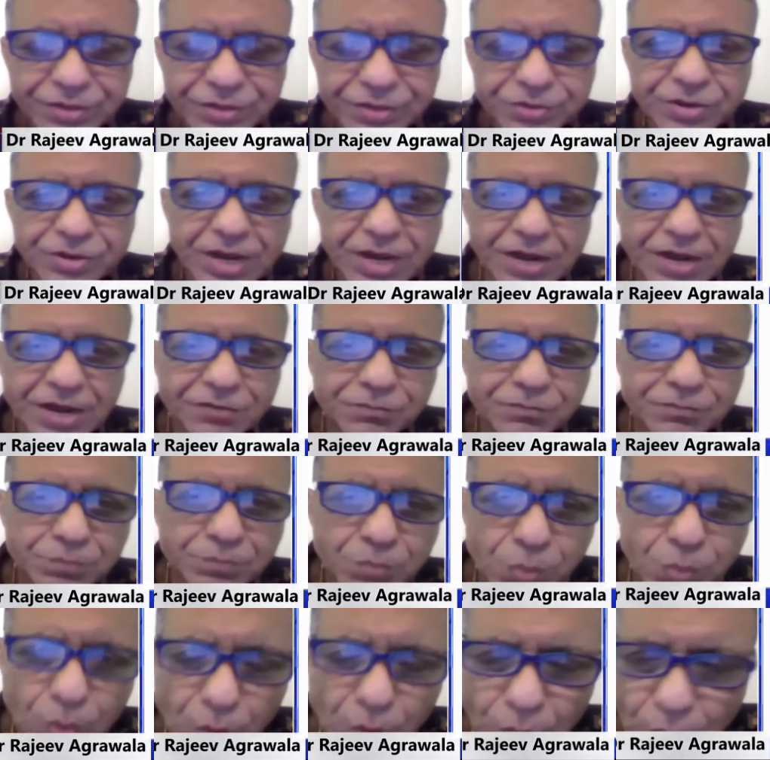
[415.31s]
you have
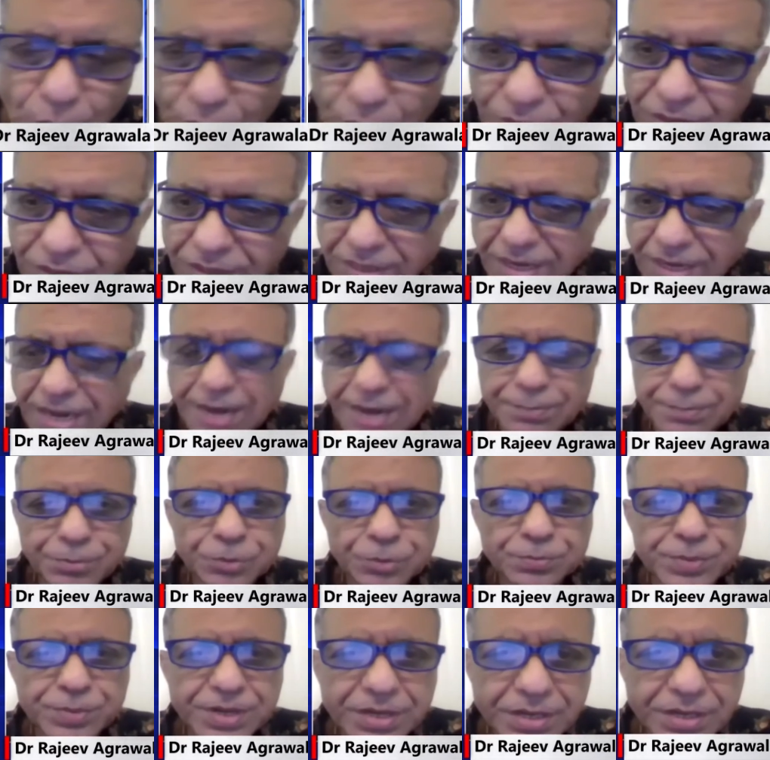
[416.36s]
more
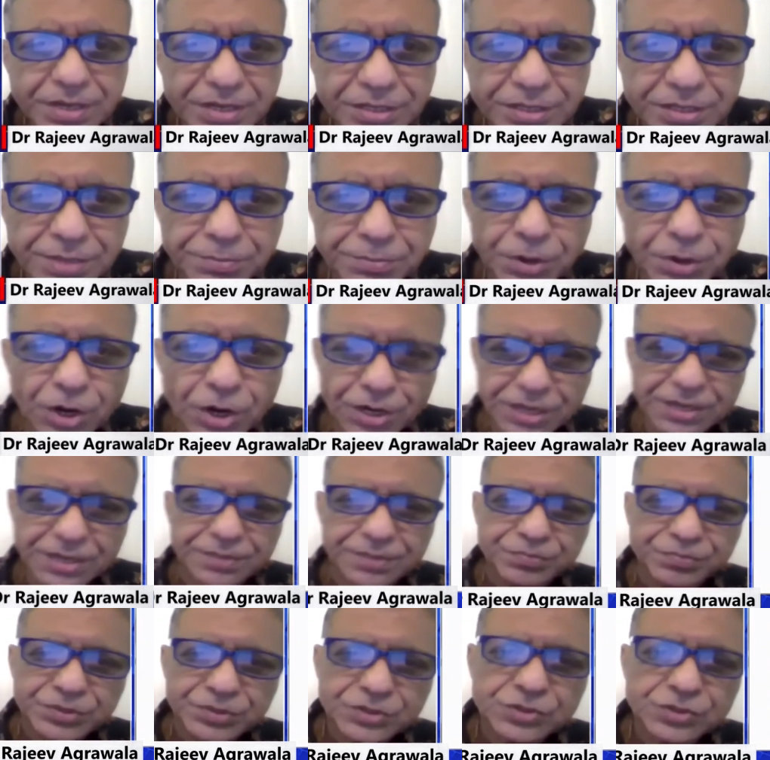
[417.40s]
ApoB in the body.
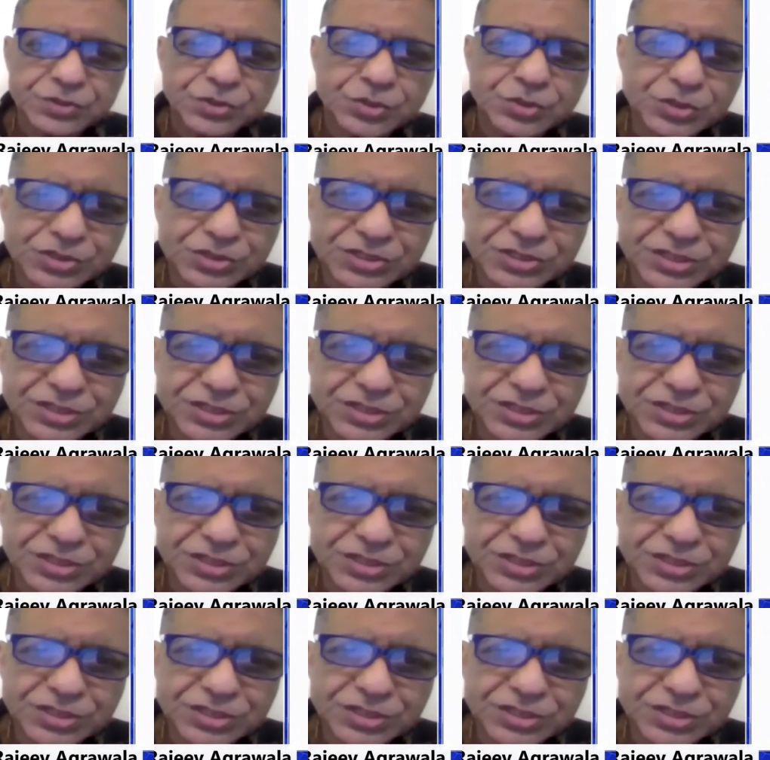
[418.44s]
So